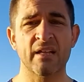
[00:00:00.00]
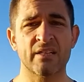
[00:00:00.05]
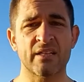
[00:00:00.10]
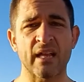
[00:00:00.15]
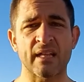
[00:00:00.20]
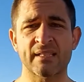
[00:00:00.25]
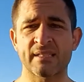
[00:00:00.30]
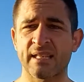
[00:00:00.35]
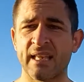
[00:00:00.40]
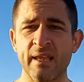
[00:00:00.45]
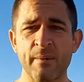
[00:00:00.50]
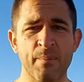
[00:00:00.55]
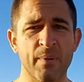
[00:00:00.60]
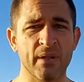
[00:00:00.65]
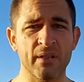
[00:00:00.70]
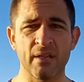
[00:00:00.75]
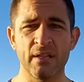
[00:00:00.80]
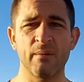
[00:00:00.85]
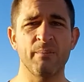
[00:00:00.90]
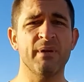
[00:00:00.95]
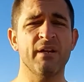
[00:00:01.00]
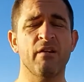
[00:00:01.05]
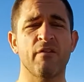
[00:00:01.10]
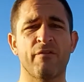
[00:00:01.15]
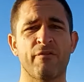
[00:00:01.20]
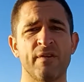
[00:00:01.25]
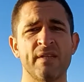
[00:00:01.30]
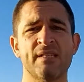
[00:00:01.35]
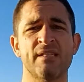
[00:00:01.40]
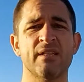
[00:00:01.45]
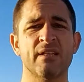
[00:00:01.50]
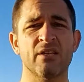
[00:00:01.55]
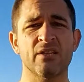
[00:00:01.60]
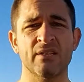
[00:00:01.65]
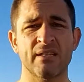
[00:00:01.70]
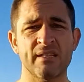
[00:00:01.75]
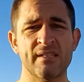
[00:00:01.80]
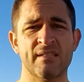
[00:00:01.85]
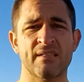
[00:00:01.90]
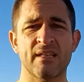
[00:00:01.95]
Just keep a little bit of physical
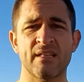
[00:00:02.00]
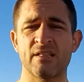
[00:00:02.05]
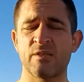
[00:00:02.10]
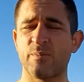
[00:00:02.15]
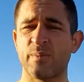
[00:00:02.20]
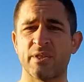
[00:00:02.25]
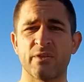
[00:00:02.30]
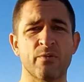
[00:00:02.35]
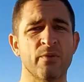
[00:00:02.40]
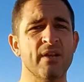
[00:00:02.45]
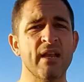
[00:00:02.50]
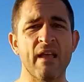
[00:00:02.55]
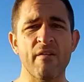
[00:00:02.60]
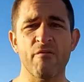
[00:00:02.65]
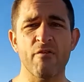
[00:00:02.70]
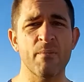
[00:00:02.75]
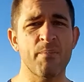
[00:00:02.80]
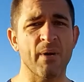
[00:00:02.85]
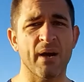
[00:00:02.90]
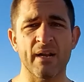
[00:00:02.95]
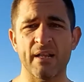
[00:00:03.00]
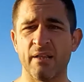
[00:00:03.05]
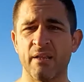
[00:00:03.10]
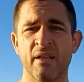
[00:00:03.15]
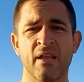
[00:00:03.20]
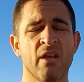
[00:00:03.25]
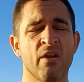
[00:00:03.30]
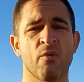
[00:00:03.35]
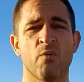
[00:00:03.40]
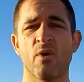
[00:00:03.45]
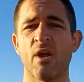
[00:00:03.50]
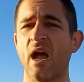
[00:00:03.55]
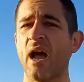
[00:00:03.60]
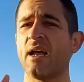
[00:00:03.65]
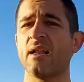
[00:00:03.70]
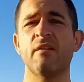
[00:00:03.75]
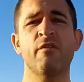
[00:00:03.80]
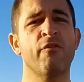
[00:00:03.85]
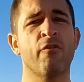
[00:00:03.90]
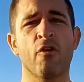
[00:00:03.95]
distance between everybody. We are
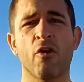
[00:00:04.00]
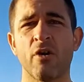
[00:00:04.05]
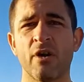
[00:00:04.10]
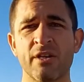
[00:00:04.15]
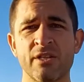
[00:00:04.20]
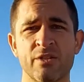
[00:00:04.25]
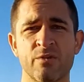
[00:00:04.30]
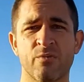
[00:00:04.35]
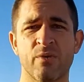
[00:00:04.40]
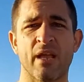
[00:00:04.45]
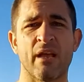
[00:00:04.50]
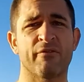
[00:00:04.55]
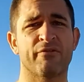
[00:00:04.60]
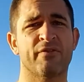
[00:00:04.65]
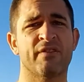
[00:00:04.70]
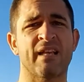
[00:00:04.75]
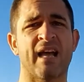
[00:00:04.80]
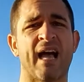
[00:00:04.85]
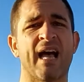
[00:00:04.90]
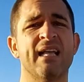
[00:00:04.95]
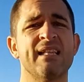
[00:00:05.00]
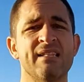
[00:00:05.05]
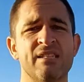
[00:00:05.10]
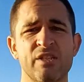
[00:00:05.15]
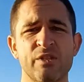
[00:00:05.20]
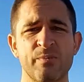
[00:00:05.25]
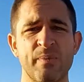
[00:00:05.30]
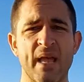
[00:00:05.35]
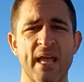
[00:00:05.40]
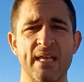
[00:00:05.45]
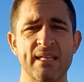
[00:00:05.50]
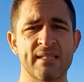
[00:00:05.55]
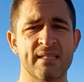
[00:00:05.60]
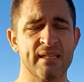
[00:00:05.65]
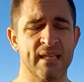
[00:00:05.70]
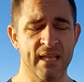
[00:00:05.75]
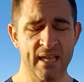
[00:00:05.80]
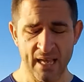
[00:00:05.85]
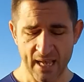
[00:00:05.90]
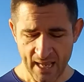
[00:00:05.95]
in a forest, we have tons of space,
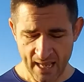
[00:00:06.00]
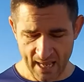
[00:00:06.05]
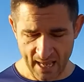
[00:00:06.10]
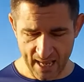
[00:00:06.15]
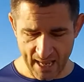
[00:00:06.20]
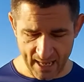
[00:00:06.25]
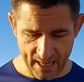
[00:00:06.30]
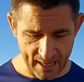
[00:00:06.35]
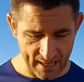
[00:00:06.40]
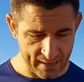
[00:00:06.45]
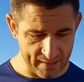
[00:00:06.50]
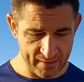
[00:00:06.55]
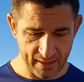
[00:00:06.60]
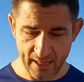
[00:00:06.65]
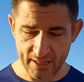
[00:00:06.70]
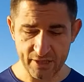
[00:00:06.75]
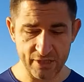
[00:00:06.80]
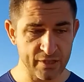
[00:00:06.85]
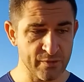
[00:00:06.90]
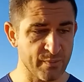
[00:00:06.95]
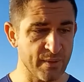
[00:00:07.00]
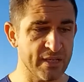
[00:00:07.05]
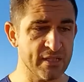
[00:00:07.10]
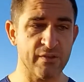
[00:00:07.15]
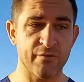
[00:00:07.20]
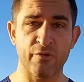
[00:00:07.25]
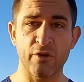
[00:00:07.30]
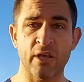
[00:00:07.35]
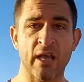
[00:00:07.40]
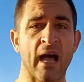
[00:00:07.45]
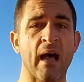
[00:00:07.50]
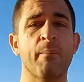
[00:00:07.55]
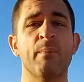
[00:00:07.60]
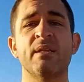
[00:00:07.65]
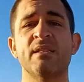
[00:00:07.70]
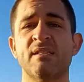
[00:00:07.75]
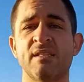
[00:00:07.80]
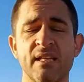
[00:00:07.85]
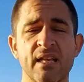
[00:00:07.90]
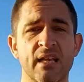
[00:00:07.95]
and that just means if you come
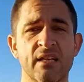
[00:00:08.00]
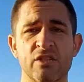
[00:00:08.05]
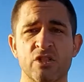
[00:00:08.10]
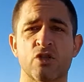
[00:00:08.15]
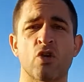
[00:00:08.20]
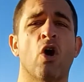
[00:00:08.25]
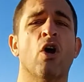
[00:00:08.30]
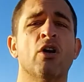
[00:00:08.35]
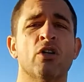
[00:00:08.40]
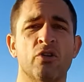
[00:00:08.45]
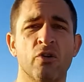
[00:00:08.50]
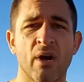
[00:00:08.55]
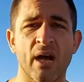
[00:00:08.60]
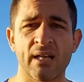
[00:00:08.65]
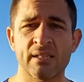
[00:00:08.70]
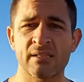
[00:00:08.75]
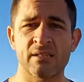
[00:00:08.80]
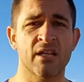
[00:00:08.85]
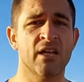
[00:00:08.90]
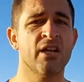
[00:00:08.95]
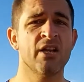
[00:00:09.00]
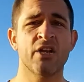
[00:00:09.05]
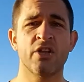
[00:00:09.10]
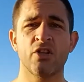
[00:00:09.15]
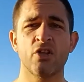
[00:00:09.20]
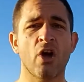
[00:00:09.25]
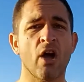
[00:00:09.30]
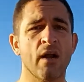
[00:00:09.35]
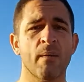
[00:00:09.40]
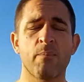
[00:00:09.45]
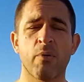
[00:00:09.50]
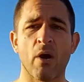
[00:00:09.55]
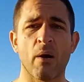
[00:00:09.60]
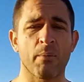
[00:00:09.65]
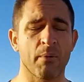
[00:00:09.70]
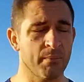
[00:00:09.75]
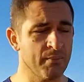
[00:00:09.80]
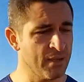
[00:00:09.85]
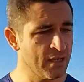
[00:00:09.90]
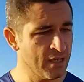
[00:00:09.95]
and see us, talk to us, not a
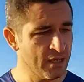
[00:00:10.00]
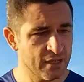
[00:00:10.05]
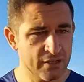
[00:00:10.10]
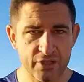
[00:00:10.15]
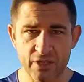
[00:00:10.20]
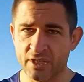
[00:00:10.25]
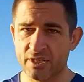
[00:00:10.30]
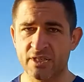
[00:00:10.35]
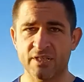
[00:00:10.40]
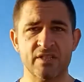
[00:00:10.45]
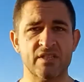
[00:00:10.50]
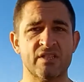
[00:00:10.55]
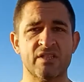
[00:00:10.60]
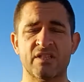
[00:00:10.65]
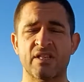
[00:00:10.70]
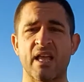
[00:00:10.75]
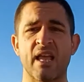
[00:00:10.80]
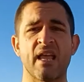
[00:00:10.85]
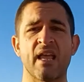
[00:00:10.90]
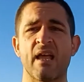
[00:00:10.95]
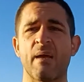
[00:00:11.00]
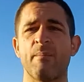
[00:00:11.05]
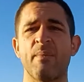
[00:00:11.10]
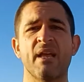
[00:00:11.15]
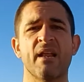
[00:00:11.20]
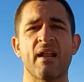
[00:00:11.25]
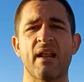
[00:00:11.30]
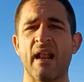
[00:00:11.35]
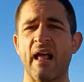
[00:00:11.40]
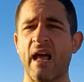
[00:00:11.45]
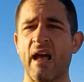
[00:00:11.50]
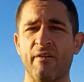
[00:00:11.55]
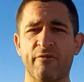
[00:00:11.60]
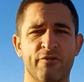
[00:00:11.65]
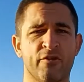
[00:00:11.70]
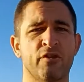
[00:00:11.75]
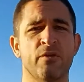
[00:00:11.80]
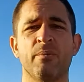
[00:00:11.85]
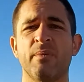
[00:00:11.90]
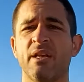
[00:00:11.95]
problem. Just stay 1.5 meters,
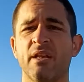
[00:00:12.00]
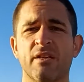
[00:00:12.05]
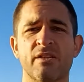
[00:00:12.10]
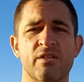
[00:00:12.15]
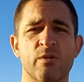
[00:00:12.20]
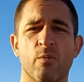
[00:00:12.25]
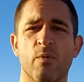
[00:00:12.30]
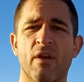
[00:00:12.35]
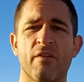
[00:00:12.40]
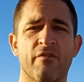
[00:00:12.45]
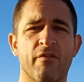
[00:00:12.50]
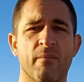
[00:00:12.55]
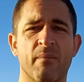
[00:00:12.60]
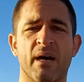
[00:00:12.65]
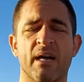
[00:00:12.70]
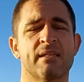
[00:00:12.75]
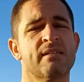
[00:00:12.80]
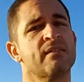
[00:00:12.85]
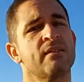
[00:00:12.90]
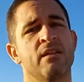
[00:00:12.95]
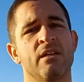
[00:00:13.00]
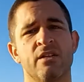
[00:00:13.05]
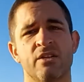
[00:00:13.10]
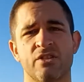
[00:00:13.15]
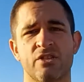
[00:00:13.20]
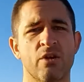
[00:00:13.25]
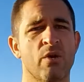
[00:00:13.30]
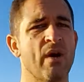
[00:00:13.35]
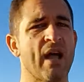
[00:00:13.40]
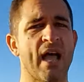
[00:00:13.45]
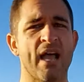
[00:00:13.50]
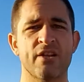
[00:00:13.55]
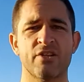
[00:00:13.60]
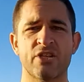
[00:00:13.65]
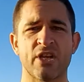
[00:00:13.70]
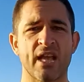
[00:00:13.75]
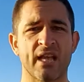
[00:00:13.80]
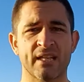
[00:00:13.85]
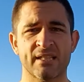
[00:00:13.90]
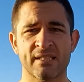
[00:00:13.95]
2 meters away from us. No
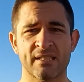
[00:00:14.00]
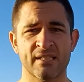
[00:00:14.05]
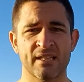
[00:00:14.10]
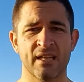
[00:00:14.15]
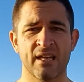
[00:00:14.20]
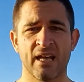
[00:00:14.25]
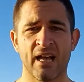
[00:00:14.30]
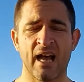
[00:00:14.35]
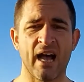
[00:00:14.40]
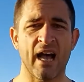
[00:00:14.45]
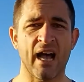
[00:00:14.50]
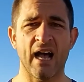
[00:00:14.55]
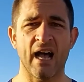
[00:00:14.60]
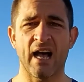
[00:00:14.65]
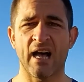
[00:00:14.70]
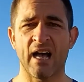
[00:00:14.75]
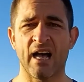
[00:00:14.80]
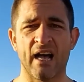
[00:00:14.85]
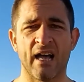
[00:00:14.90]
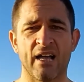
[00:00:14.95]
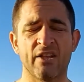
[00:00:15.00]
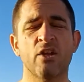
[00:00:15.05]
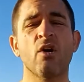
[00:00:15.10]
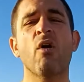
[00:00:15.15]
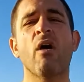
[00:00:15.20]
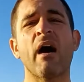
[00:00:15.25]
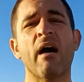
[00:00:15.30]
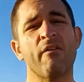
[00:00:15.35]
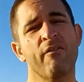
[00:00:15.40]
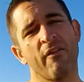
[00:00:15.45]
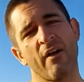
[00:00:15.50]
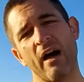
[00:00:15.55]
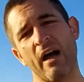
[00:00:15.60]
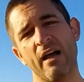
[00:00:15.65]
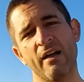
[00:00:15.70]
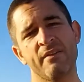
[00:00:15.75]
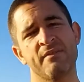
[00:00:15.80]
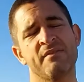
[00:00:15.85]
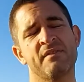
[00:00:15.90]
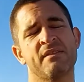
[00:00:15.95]
handshakes, no high
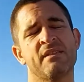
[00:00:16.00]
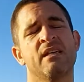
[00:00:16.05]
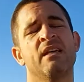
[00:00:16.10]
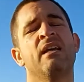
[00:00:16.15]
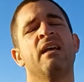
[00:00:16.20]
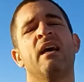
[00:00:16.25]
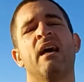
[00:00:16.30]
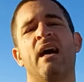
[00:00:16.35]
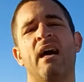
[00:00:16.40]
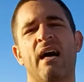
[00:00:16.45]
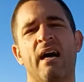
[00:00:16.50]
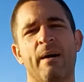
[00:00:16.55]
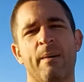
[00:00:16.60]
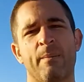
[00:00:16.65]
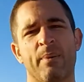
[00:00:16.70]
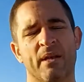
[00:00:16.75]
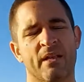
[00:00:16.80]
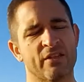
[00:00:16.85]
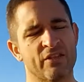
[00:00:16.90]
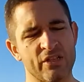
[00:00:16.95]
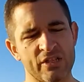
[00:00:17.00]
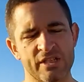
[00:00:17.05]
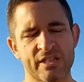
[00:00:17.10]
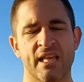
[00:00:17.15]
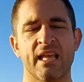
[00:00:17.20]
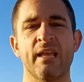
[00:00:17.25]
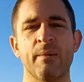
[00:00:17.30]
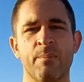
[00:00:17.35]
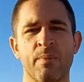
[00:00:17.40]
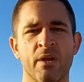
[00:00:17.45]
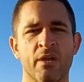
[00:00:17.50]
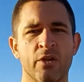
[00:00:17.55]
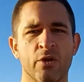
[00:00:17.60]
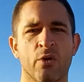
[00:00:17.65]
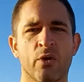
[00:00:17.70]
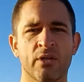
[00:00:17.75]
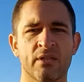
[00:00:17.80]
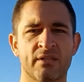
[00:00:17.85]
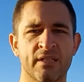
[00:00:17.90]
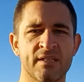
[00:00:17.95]
fives. But just keep
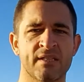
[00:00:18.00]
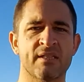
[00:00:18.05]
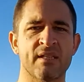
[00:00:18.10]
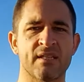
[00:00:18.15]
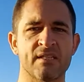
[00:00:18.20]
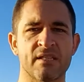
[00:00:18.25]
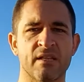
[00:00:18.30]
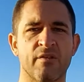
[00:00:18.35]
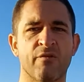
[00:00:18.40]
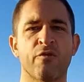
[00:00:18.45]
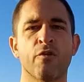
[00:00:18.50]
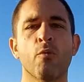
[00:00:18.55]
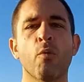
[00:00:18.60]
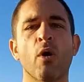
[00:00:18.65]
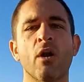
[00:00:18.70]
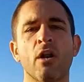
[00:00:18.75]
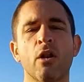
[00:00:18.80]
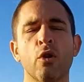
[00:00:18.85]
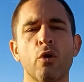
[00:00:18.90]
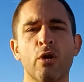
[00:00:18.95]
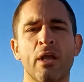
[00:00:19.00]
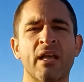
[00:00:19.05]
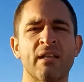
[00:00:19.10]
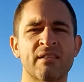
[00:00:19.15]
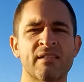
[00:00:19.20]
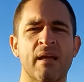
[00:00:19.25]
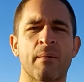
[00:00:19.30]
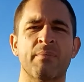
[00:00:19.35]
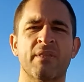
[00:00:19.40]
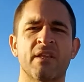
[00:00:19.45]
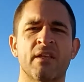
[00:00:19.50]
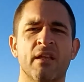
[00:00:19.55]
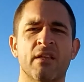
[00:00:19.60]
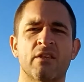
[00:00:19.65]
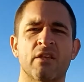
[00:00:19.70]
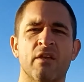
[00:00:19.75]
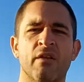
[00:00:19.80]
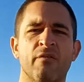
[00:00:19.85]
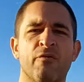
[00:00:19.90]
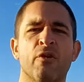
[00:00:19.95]
your distance. If you want to look at something
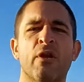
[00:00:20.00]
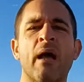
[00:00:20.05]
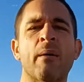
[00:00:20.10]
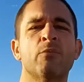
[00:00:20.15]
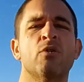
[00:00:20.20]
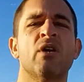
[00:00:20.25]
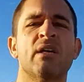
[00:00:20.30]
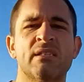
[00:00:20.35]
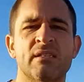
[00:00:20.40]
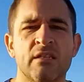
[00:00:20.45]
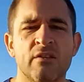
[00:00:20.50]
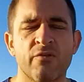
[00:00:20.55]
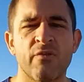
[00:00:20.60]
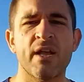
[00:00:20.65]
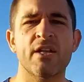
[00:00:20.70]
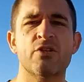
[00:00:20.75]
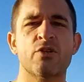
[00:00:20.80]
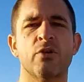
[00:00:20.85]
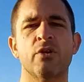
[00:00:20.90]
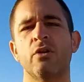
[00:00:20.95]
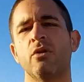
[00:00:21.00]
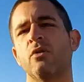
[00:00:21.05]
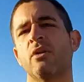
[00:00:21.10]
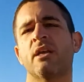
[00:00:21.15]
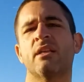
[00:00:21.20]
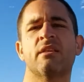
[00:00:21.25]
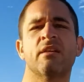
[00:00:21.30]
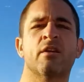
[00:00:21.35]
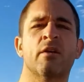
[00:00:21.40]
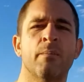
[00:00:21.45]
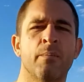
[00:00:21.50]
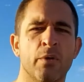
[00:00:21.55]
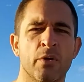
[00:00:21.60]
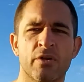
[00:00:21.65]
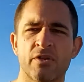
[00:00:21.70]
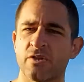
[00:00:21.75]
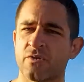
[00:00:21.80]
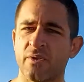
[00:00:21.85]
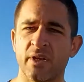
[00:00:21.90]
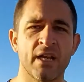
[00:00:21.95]
if you come to us at the radio, you look at the
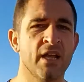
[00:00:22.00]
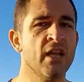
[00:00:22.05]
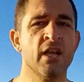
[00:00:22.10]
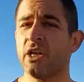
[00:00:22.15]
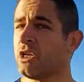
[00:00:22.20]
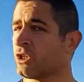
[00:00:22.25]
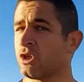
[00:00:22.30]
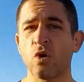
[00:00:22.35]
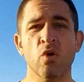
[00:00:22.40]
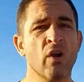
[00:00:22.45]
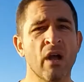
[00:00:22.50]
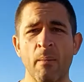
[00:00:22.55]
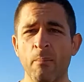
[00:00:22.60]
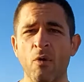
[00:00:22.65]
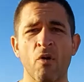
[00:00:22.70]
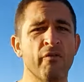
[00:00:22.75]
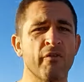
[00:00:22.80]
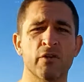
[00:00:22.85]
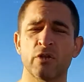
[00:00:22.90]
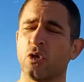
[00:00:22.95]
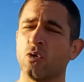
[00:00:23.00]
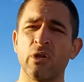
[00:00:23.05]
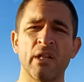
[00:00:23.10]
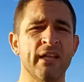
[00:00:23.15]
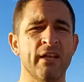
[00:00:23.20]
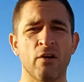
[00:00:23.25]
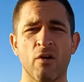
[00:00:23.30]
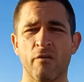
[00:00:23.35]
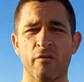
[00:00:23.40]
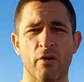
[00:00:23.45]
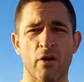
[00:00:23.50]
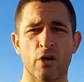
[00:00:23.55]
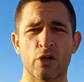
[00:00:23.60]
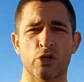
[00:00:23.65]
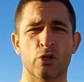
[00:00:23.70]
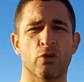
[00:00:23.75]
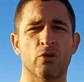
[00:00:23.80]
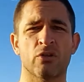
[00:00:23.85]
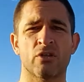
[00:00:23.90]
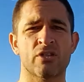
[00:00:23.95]
computer screen. Don't lean over our
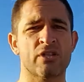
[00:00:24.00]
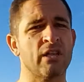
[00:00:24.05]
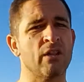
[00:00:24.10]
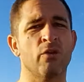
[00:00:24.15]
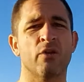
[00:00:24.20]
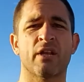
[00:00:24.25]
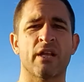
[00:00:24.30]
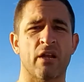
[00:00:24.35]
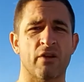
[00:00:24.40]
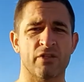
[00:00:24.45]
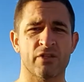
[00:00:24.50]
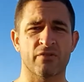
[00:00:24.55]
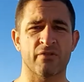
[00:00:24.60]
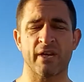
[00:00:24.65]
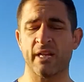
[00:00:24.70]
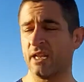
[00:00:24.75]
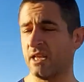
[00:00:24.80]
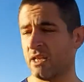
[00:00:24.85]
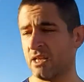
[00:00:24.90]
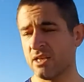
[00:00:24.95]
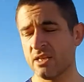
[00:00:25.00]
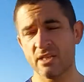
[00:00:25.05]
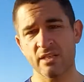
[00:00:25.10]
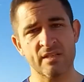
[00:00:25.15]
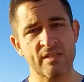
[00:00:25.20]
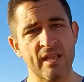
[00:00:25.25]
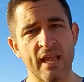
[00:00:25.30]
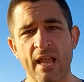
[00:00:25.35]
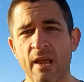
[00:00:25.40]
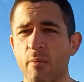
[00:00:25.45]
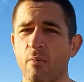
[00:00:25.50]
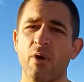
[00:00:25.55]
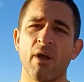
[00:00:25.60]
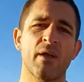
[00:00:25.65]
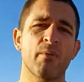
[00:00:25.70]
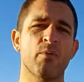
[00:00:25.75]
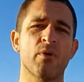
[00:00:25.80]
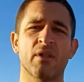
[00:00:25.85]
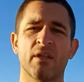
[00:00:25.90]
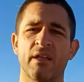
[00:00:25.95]
shoulders and look at our screen. Stay away.
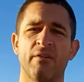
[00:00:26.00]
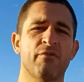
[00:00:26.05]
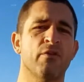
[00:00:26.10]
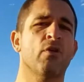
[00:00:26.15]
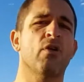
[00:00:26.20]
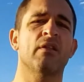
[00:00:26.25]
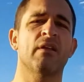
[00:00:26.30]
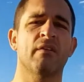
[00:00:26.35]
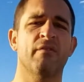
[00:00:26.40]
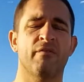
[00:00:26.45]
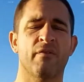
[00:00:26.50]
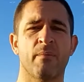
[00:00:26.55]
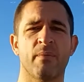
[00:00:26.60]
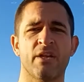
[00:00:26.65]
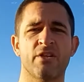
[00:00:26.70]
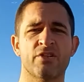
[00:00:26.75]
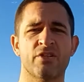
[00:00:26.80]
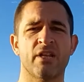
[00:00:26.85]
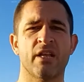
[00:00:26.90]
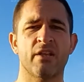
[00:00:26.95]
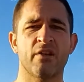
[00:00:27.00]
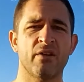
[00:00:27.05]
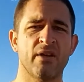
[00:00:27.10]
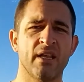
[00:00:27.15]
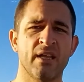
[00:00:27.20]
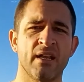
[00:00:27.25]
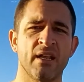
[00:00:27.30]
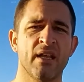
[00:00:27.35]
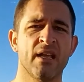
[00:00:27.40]
We'll give you all the information that you need.